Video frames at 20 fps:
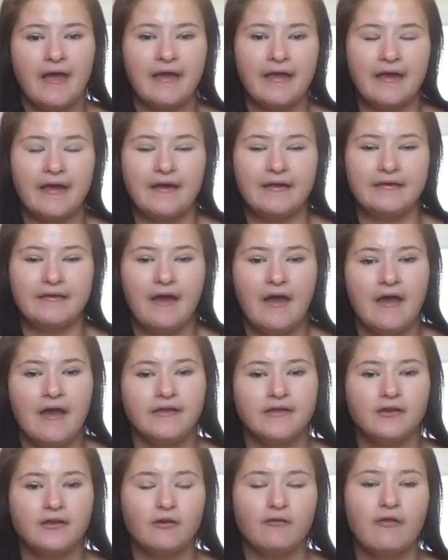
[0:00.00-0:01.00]
And
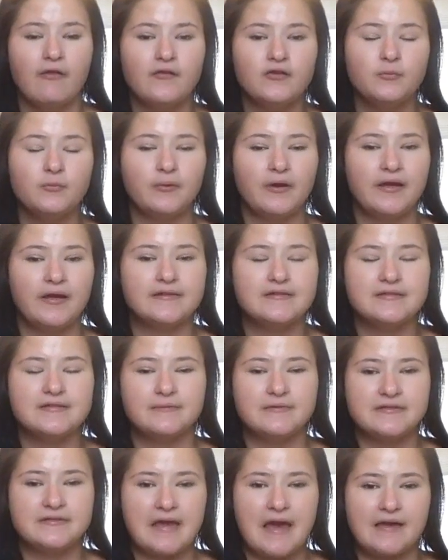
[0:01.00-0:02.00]
you're allowed to bring in
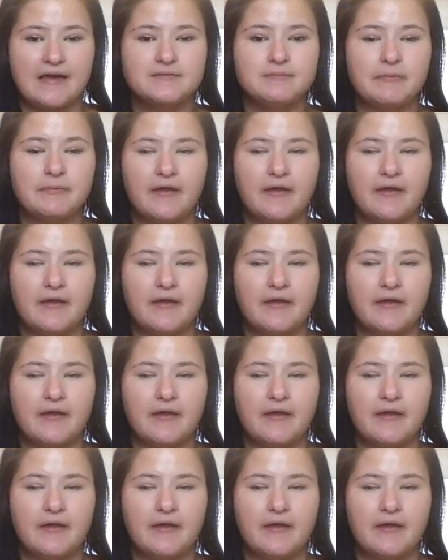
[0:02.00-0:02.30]
some snacks,